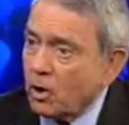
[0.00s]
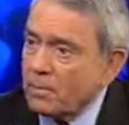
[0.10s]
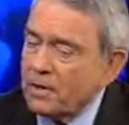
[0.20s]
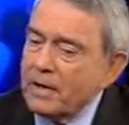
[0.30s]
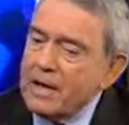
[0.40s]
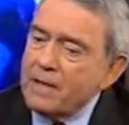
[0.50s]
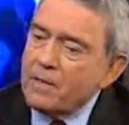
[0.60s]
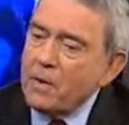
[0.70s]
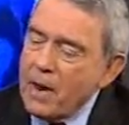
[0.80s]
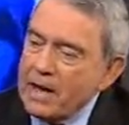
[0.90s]
up in.
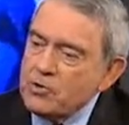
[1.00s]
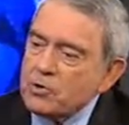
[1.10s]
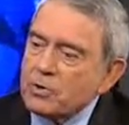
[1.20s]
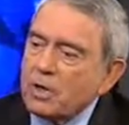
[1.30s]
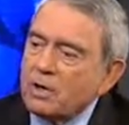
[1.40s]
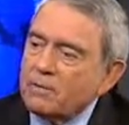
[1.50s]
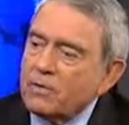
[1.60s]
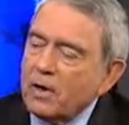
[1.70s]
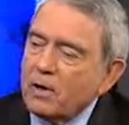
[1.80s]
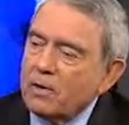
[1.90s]
The nature
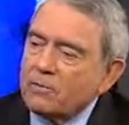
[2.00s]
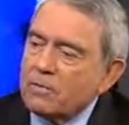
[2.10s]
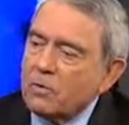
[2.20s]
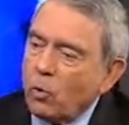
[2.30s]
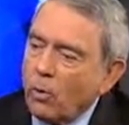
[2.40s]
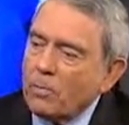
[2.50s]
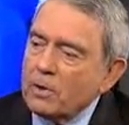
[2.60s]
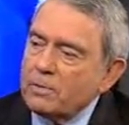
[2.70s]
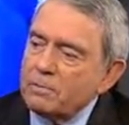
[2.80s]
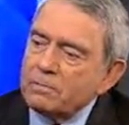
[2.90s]
of corporate